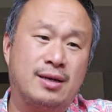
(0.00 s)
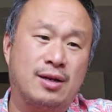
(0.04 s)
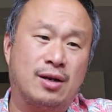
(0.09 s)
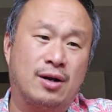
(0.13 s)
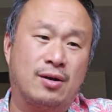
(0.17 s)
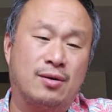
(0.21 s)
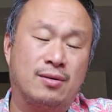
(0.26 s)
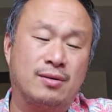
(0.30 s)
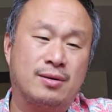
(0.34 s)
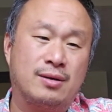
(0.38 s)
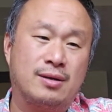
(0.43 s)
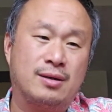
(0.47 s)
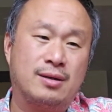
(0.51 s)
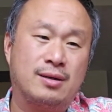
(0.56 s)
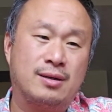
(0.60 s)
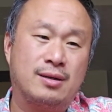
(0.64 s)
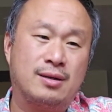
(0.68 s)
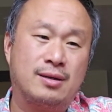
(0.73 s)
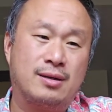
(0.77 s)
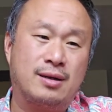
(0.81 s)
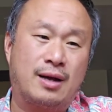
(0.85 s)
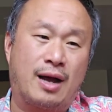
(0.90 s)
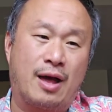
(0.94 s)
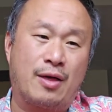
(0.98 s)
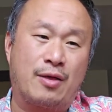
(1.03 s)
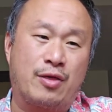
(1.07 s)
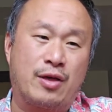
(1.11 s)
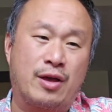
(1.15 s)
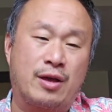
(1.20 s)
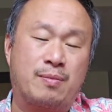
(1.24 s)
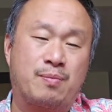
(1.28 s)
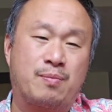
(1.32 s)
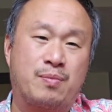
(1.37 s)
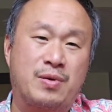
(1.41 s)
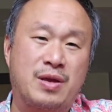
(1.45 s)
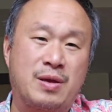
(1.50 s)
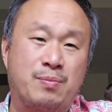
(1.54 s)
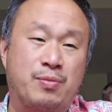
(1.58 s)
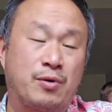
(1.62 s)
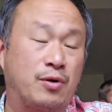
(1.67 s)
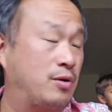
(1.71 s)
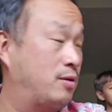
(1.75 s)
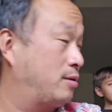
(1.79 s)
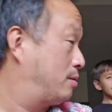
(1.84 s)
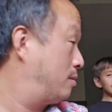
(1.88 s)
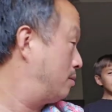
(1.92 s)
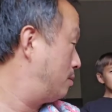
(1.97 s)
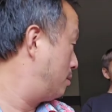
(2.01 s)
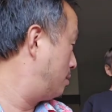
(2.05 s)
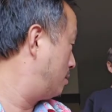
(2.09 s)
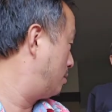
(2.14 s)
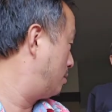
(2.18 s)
know, I think people,